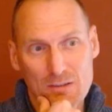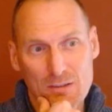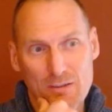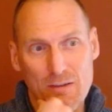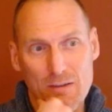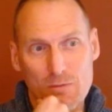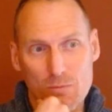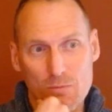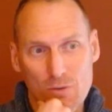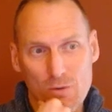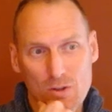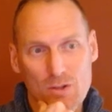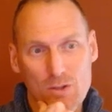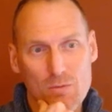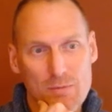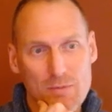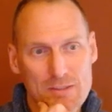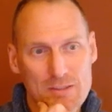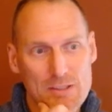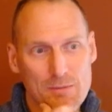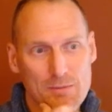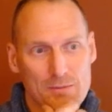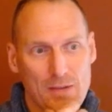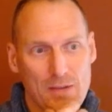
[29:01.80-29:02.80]
right? Rook,
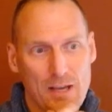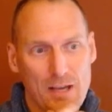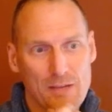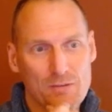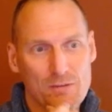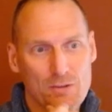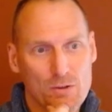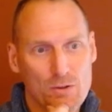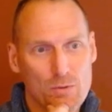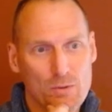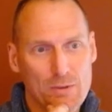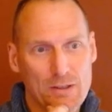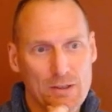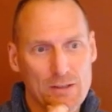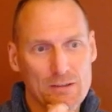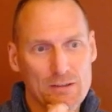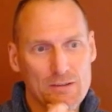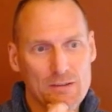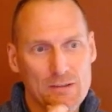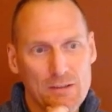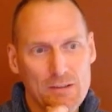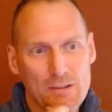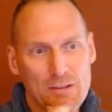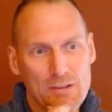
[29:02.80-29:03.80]
bishop, knight for
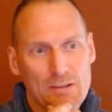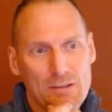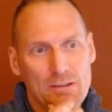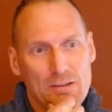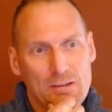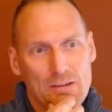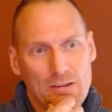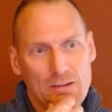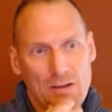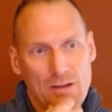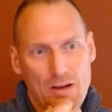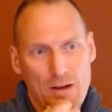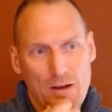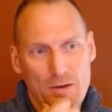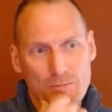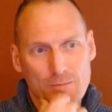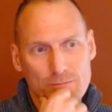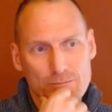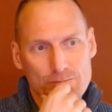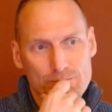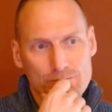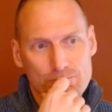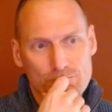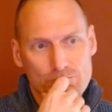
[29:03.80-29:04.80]
queen
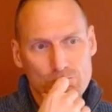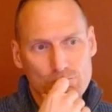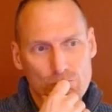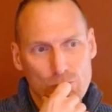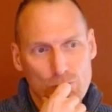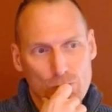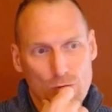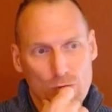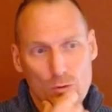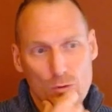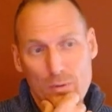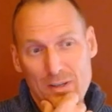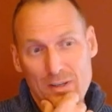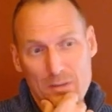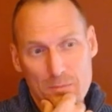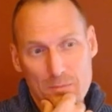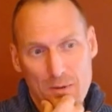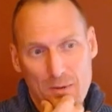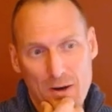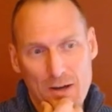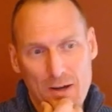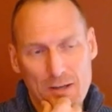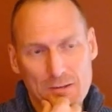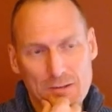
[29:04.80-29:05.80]
and
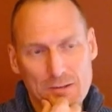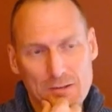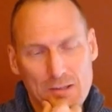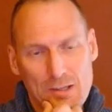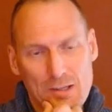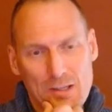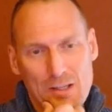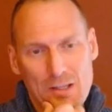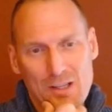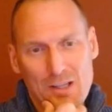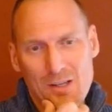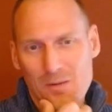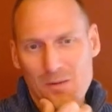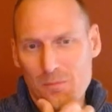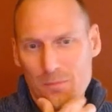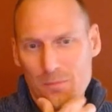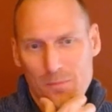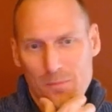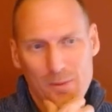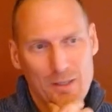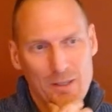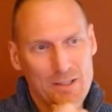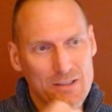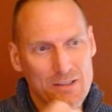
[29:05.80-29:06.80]
pawn.
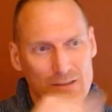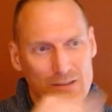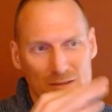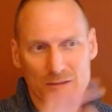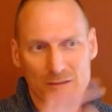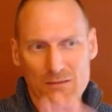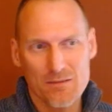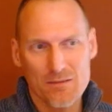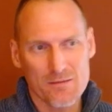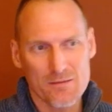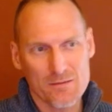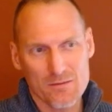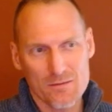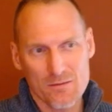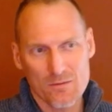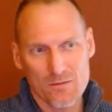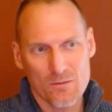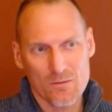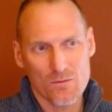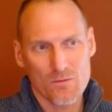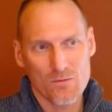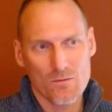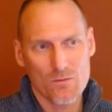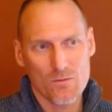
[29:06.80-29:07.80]
But
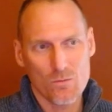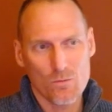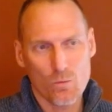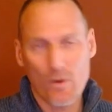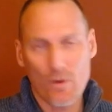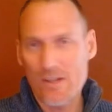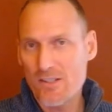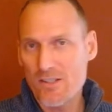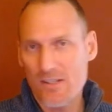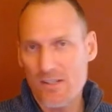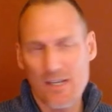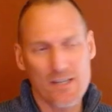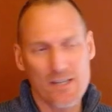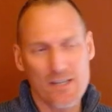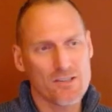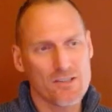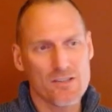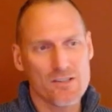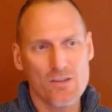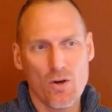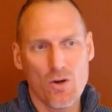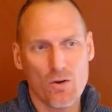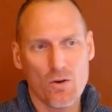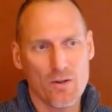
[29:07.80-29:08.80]
White's king is
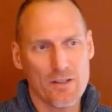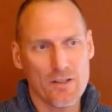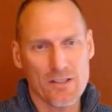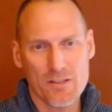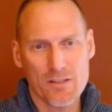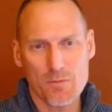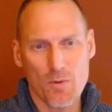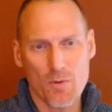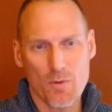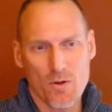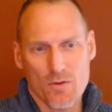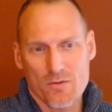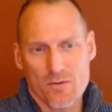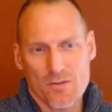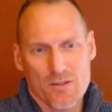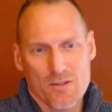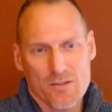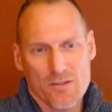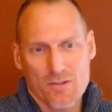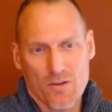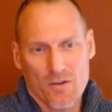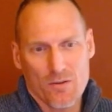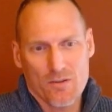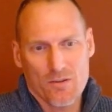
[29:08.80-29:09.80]
just totally
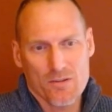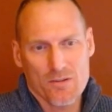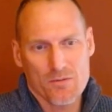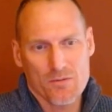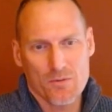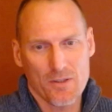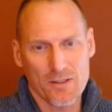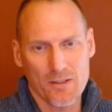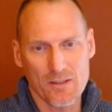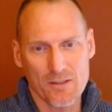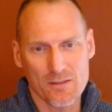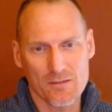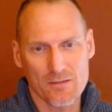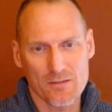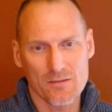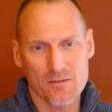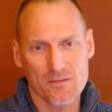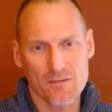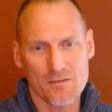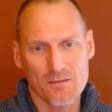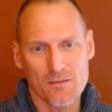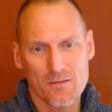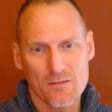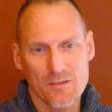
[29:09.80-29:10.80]
exposed, so there's really
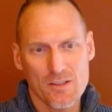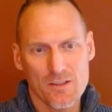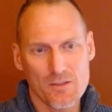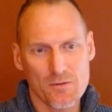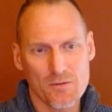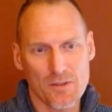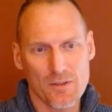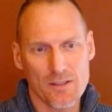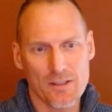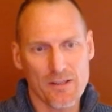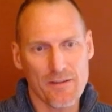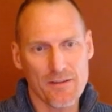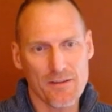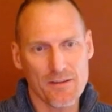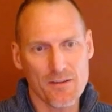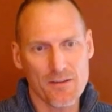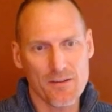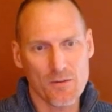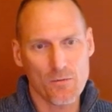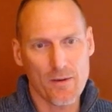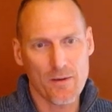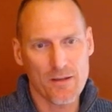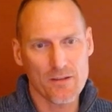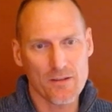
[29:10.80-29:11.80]
nothing
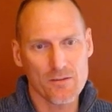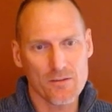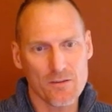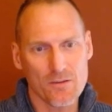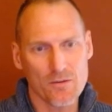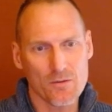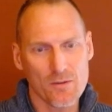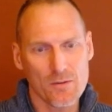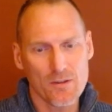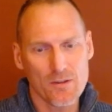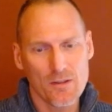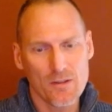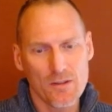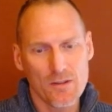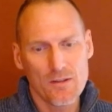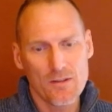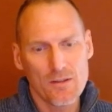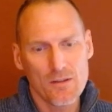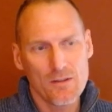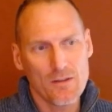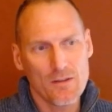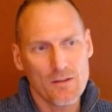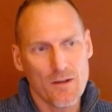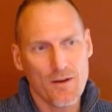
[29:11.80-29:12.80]
that White can do.
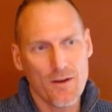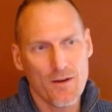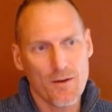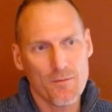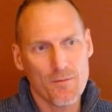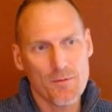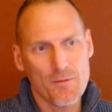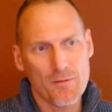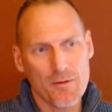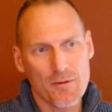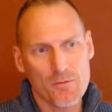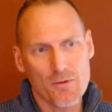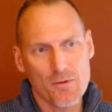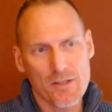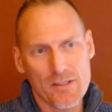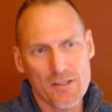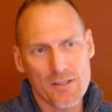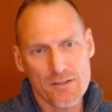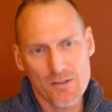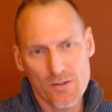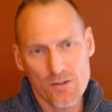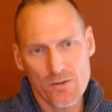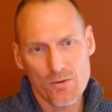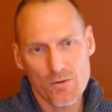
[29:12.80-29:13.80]
He played rook
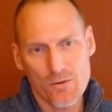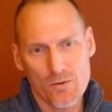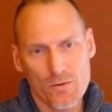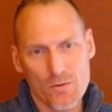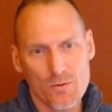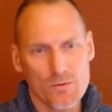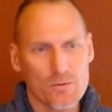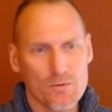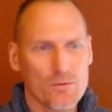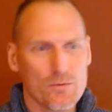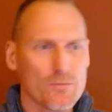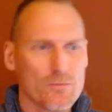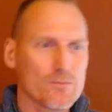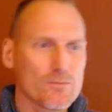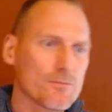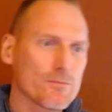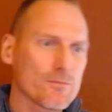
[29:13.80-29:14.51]
e2,